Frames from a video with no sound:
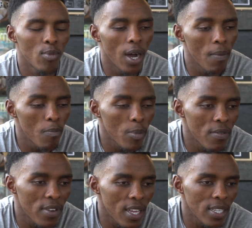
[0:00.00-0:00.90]

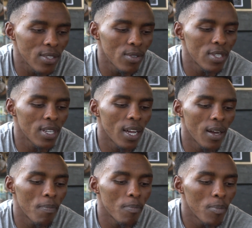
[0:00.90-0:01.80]
Everything is good.
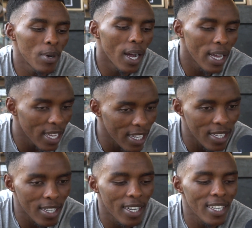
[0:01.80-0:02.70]
Hi,
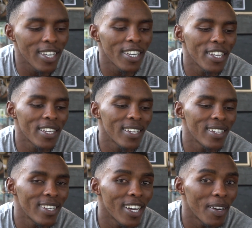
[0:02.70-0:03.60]

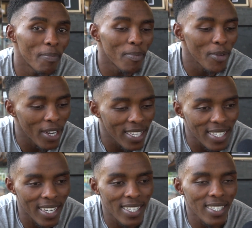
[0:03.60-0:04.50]
Hayden, and your
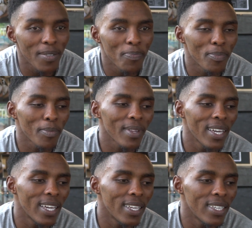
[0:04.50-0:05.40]
listeners,
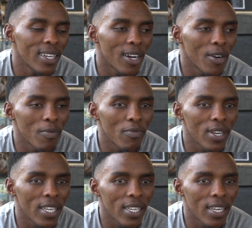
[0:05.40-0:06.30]
and
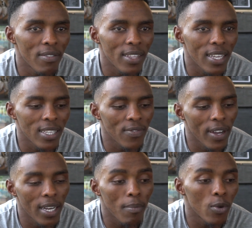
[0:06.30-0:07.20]
hopefully everything is
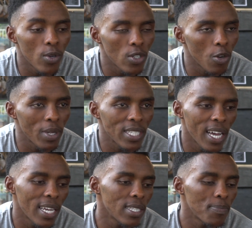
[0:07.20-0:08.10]
fine. I'm good on my
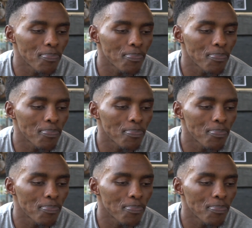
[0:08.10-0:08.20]
side,